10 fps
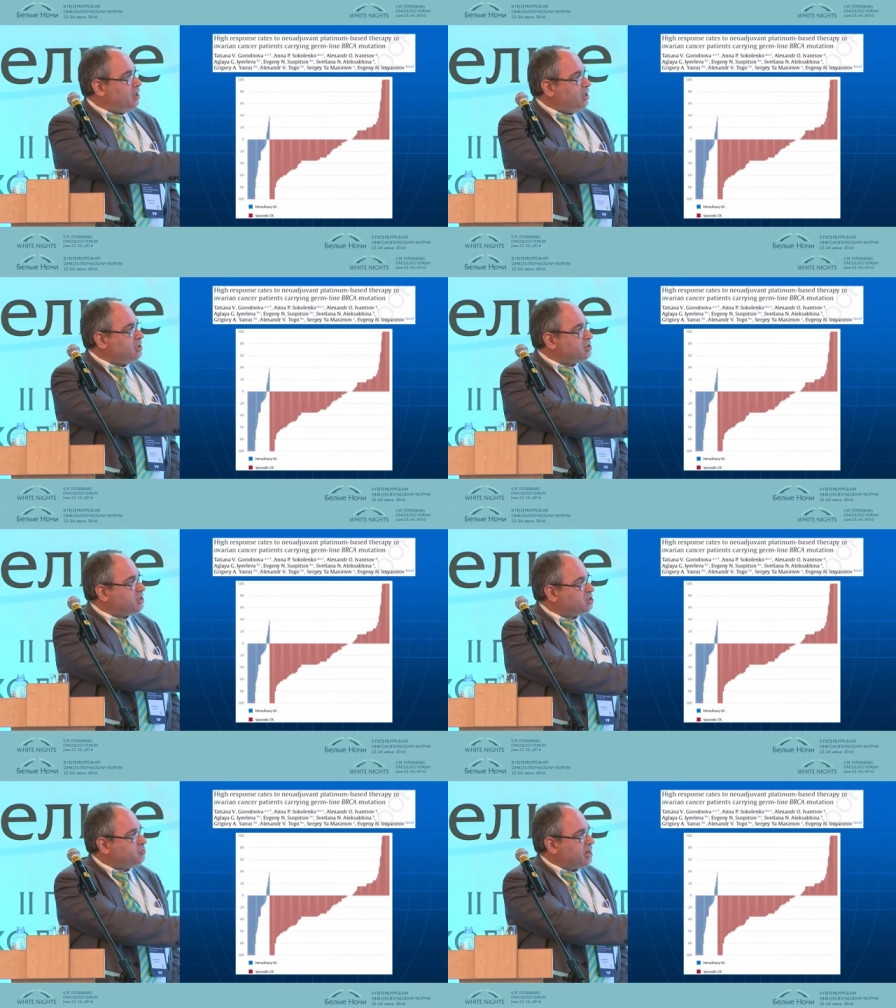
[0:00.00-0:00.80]
It is
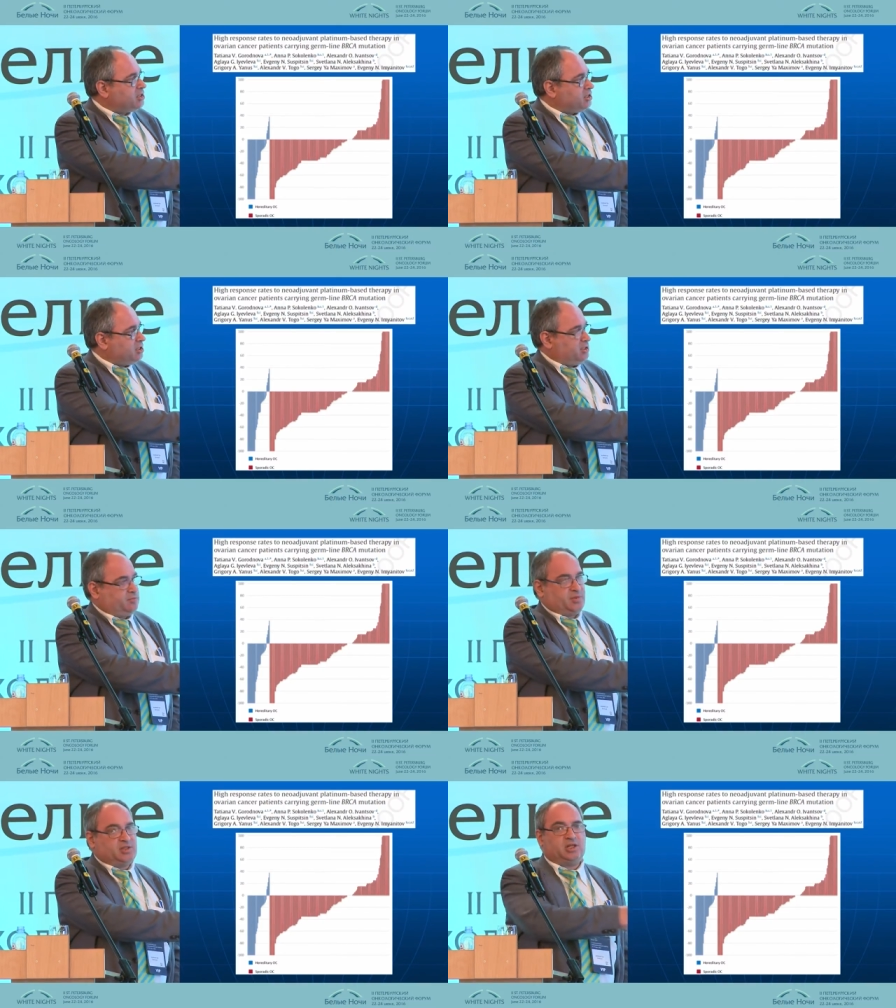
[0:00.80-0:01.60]
expected
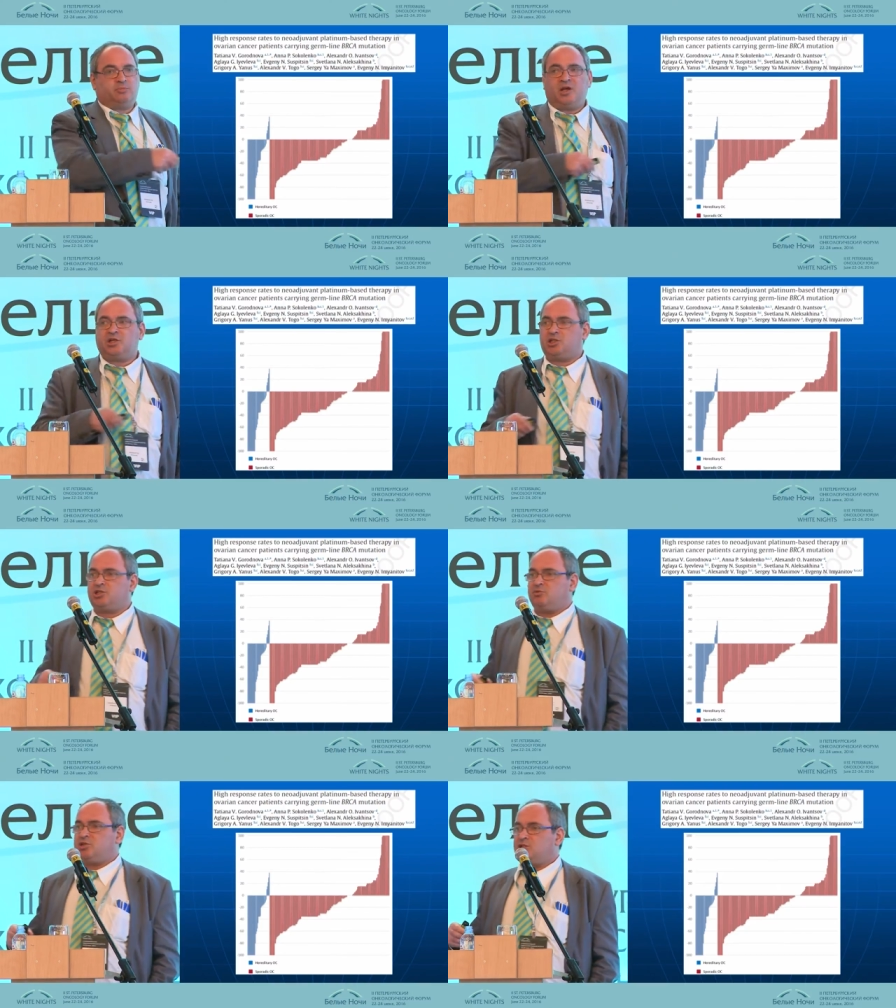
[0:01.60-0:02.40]
that
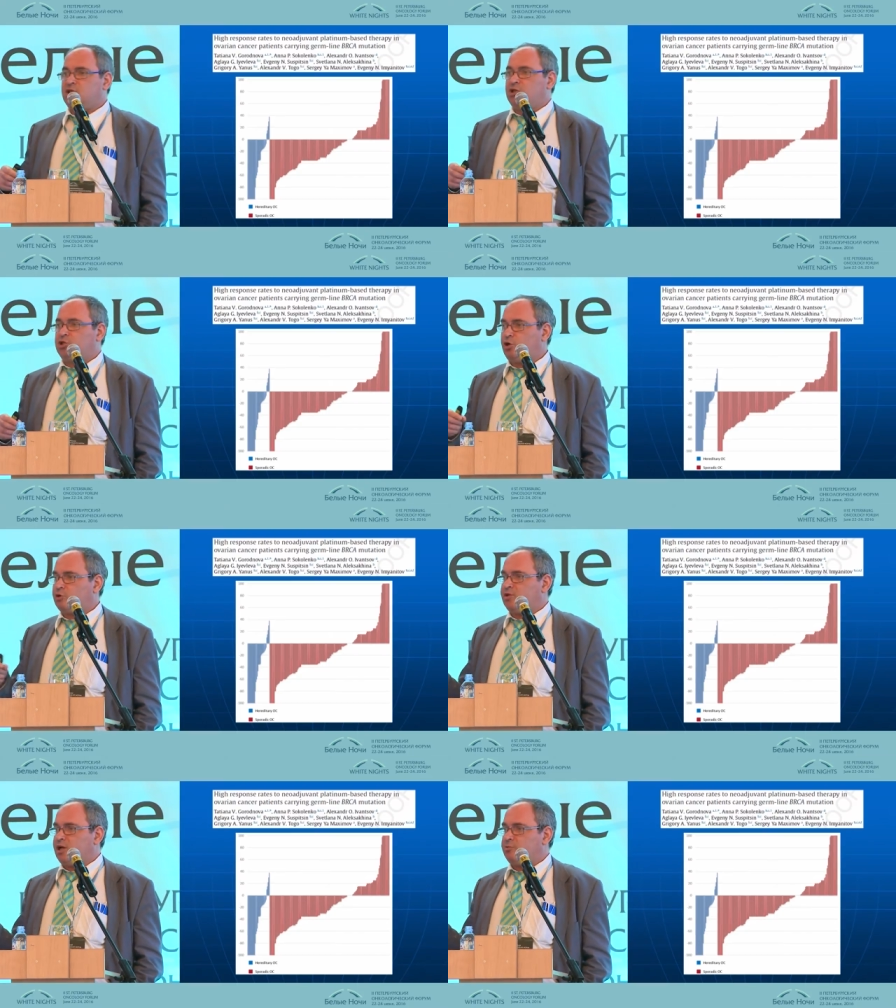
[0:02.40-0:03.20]
patients with
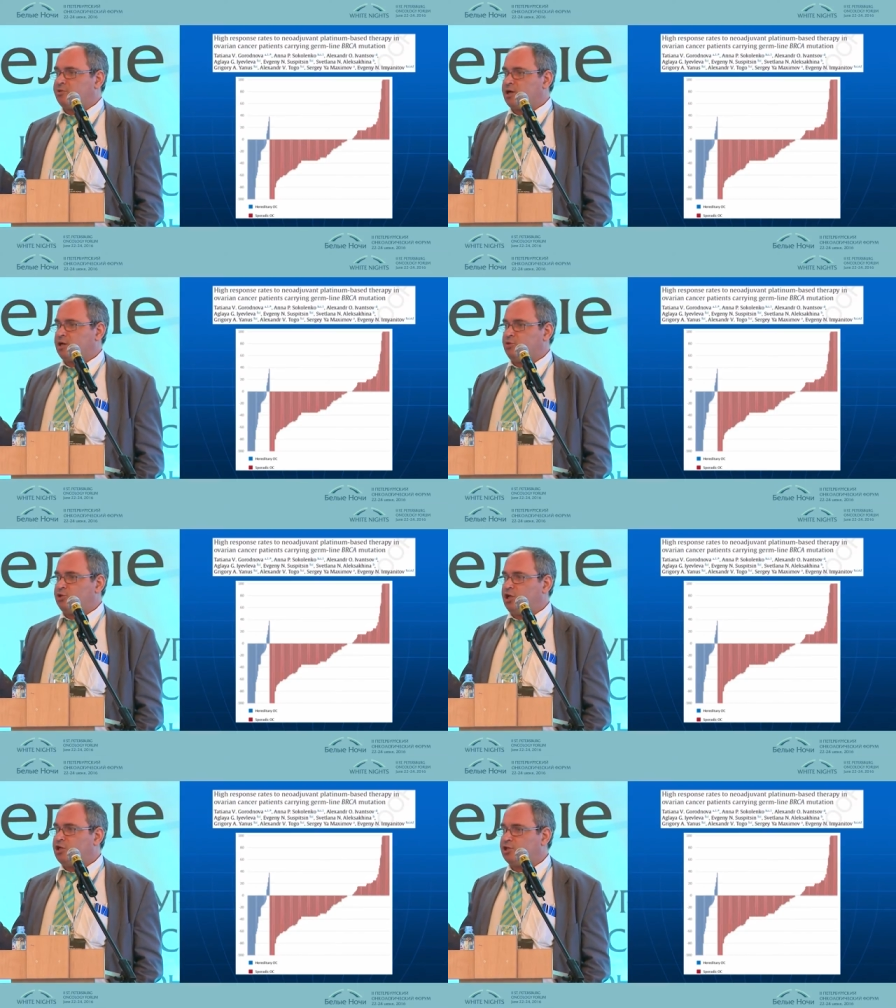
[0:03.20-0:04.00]
germline B R C A
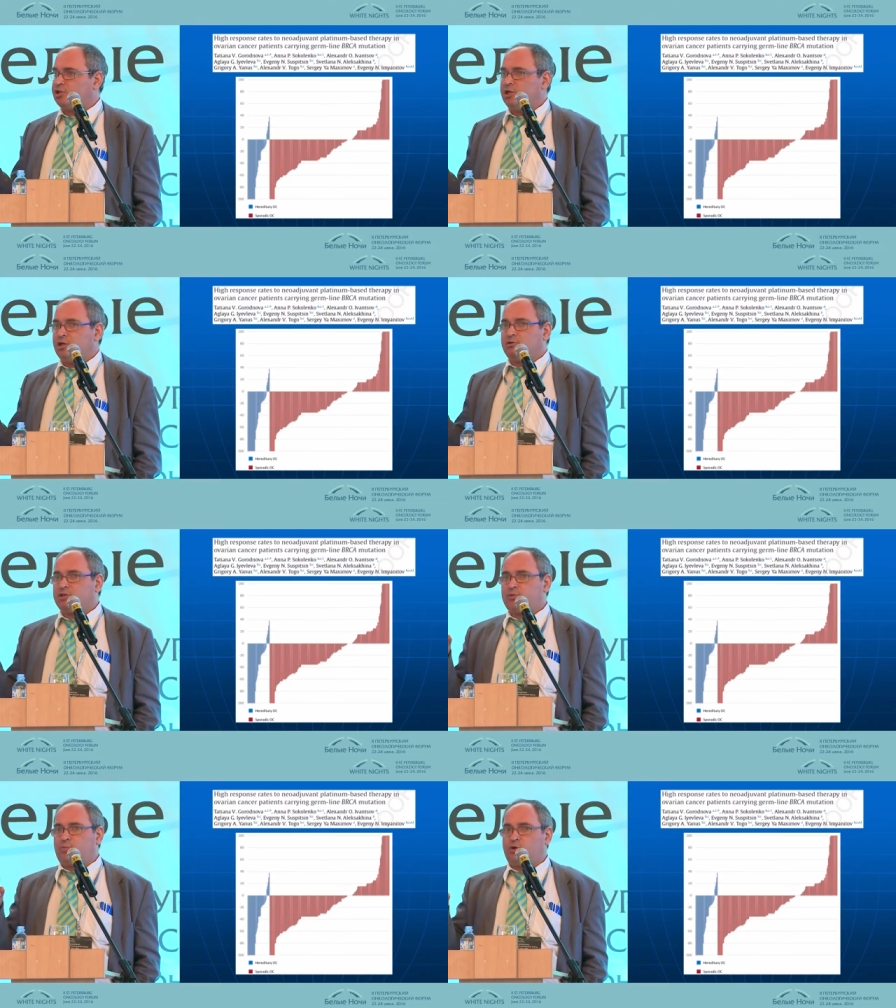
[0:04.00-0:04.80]
mutation
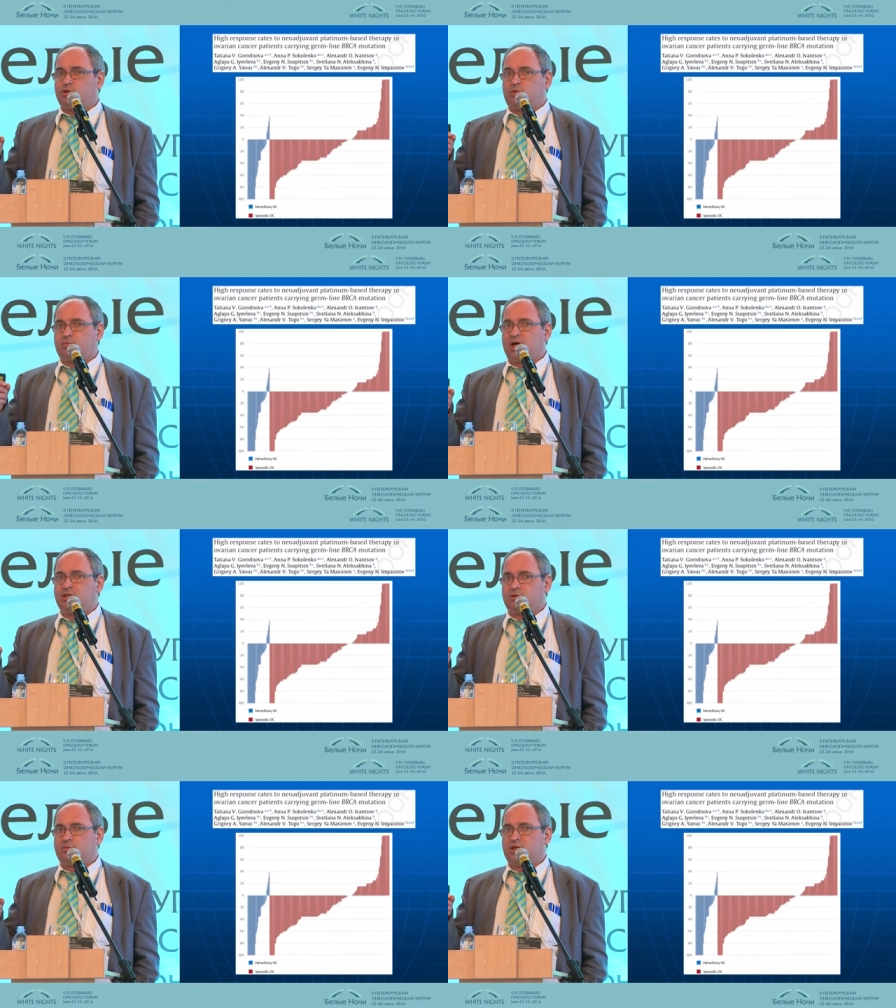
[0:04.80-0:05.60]
respond to
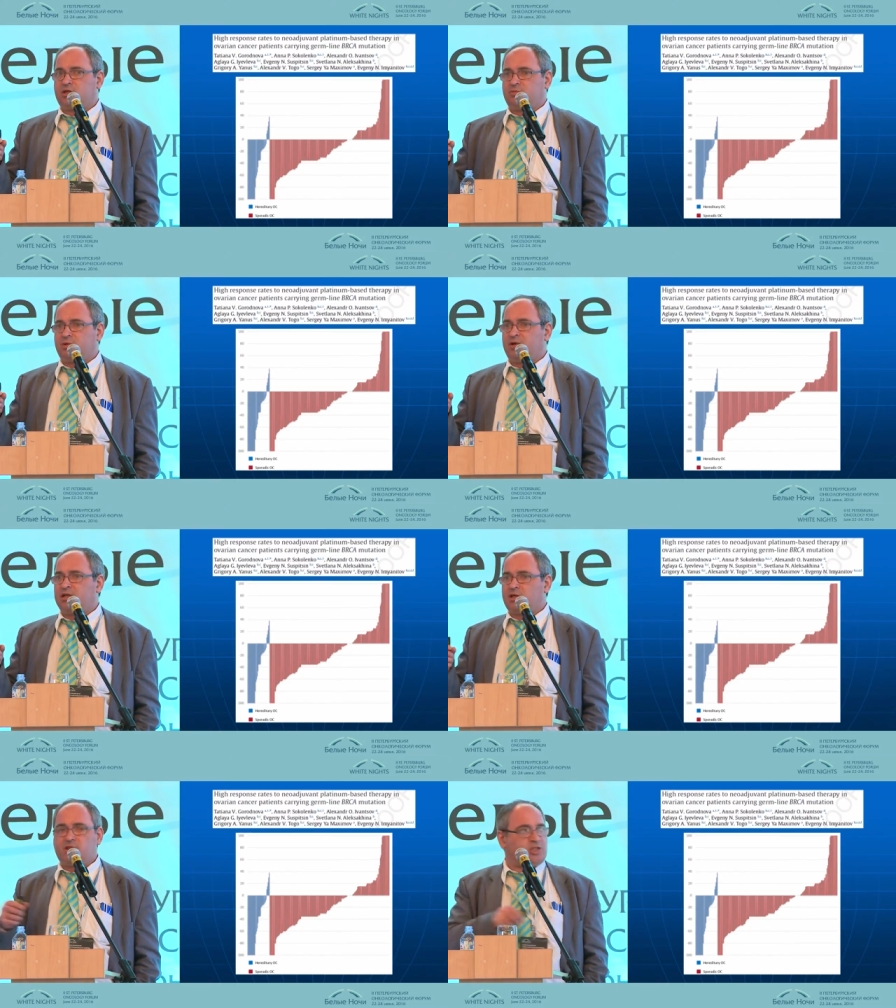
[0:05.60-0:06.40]
platinum therapy
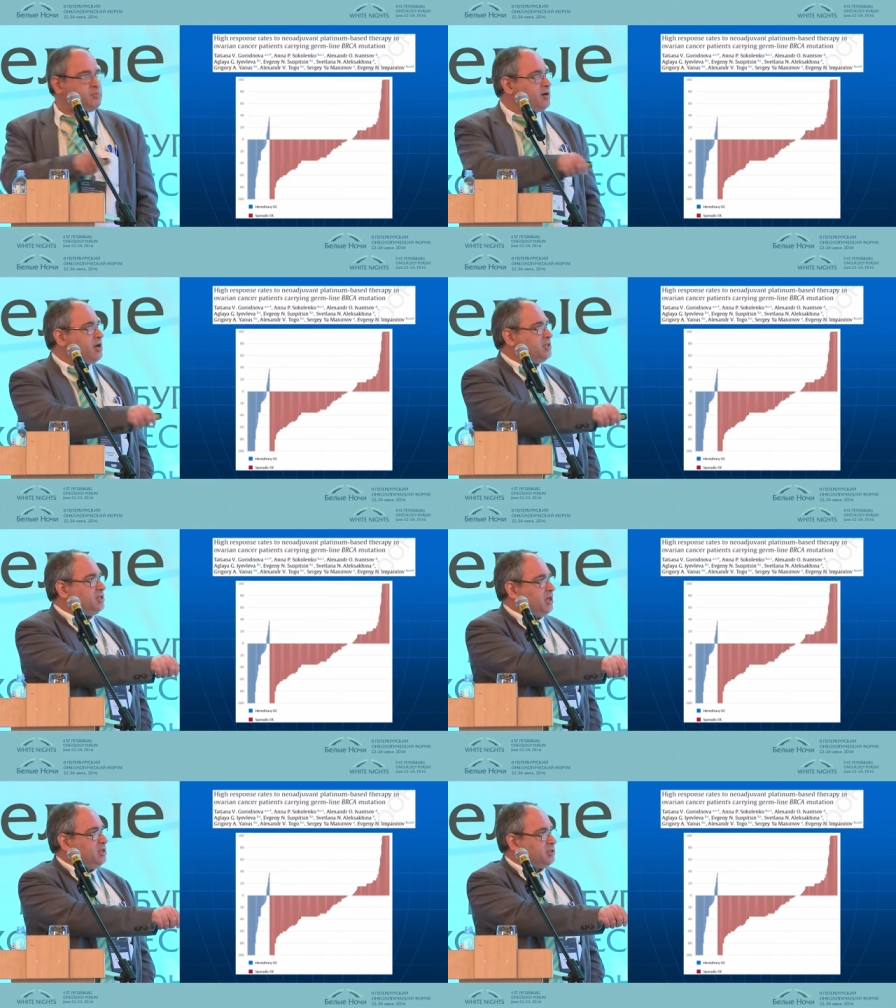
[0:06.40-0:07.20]
better than
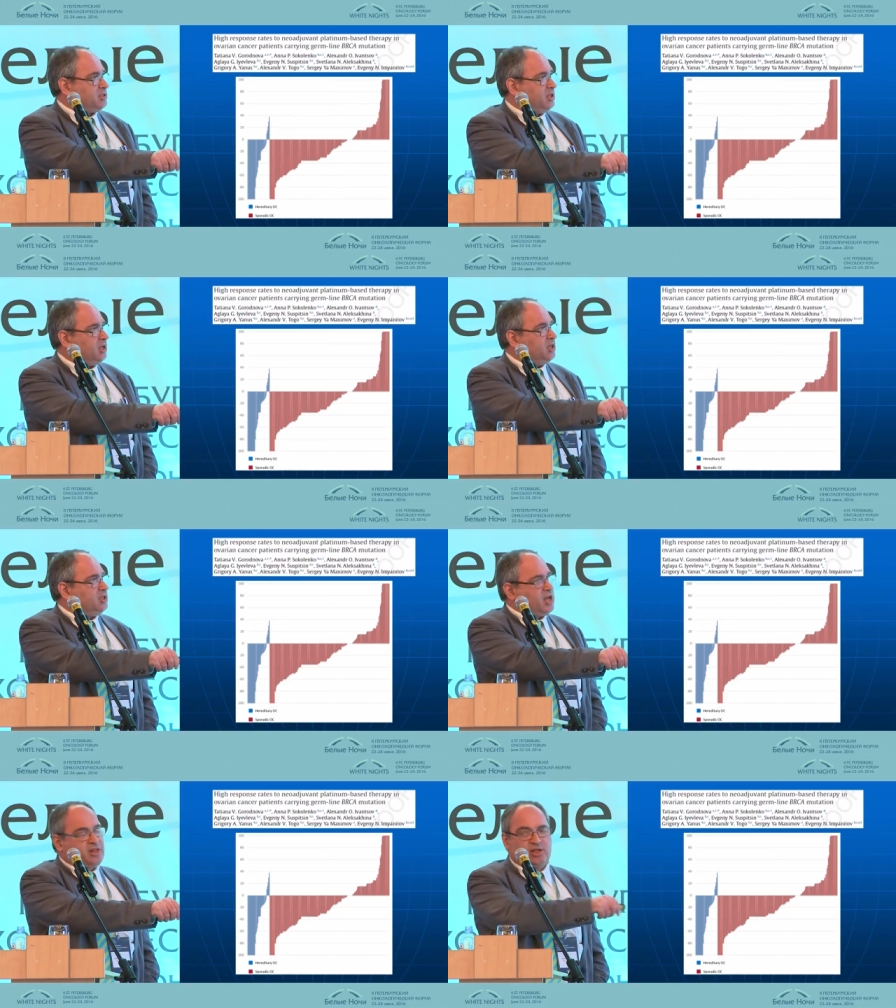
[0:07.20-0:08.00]
sporadic cases.
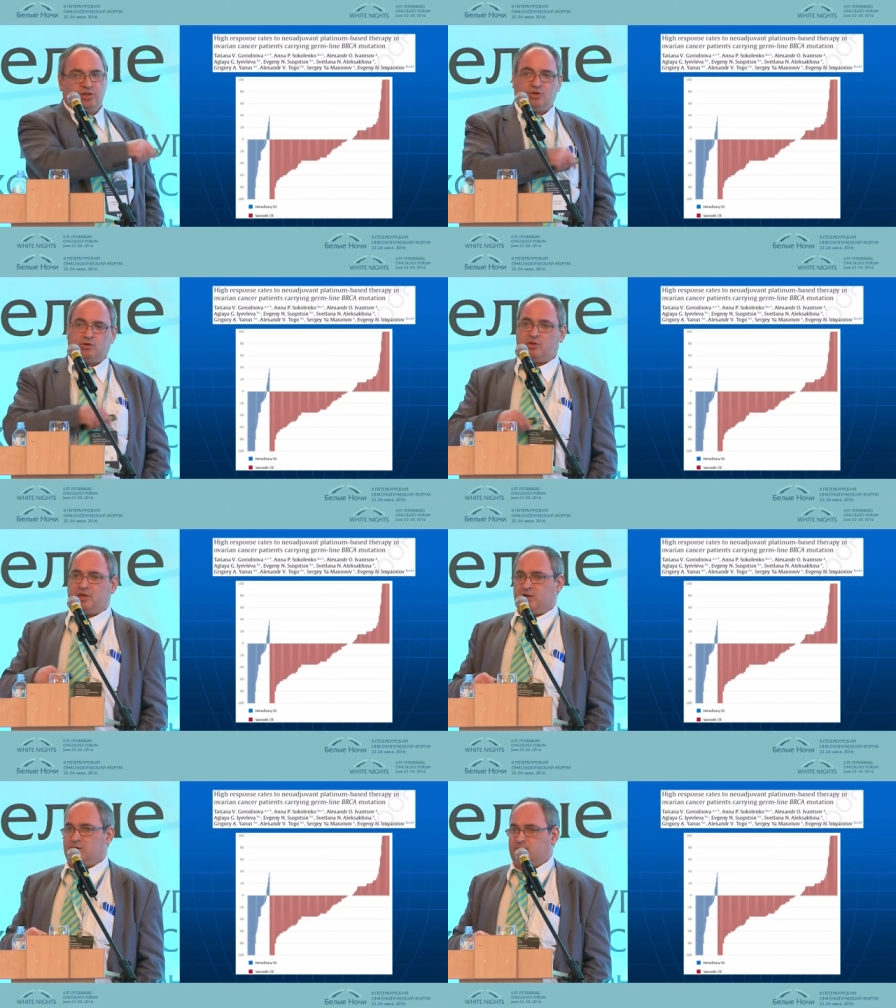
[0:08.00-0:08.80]
Nothing new in
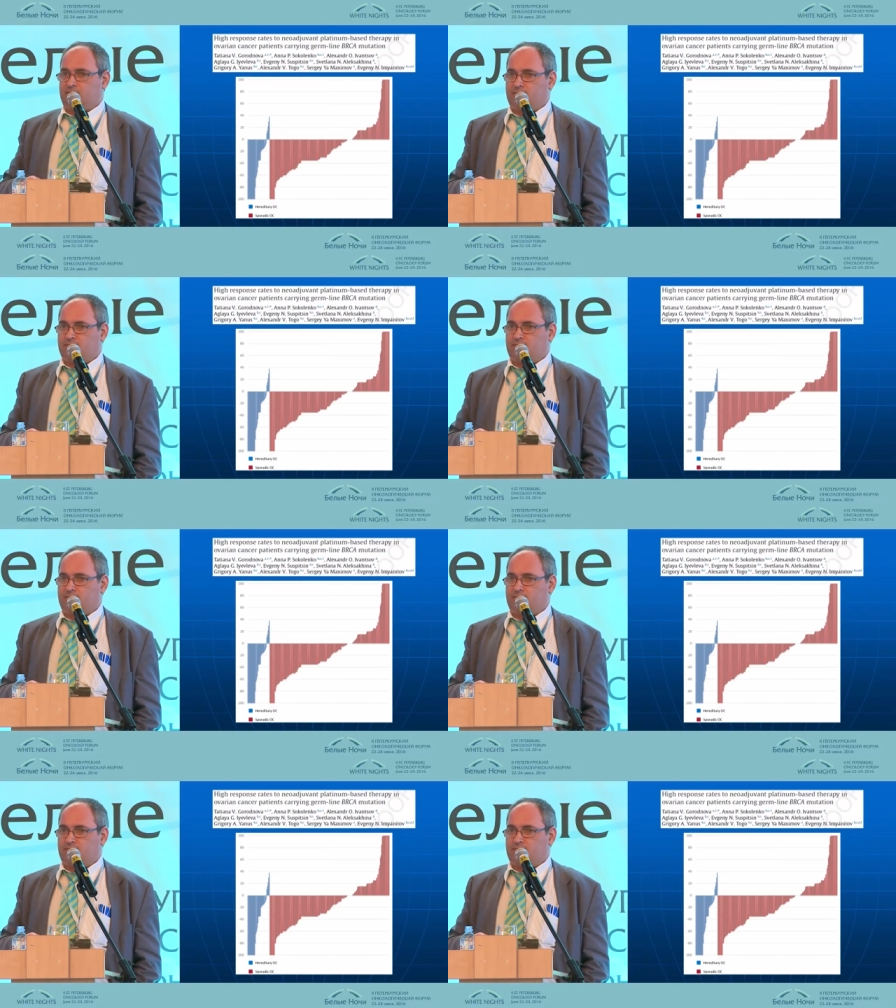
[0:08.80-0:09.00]
that.